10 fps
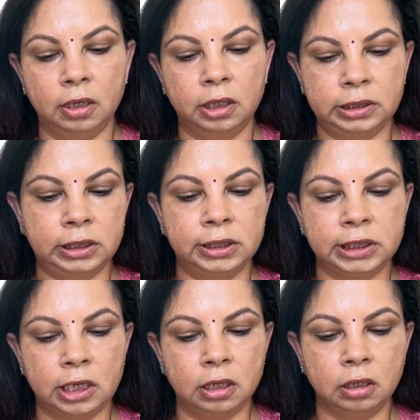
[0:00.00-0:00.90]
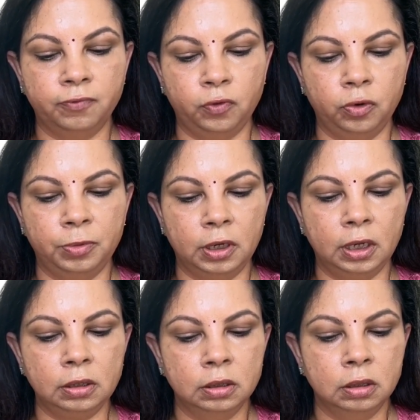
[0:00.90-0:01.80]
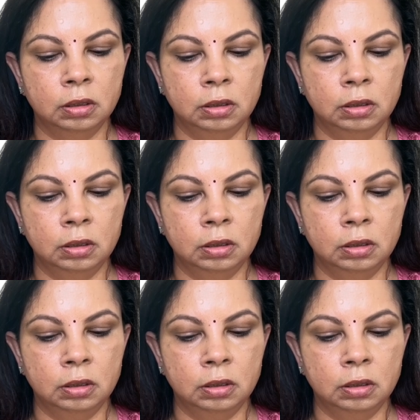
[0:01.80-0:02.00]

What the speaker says: It's a stick formula.